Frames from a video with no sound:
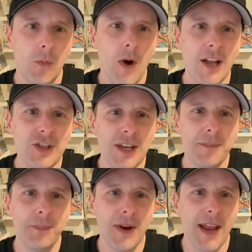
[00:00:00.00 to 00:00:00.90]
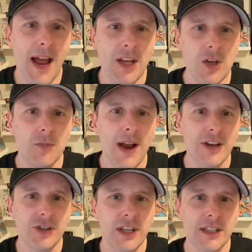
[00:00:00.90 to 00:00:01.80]
Watch and pray. How do you
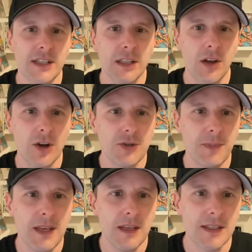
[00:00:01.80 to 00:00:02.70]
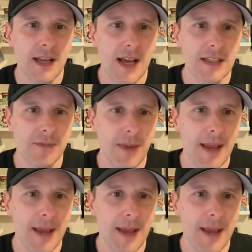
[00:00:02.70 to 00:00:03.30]
rationalize the large mint size of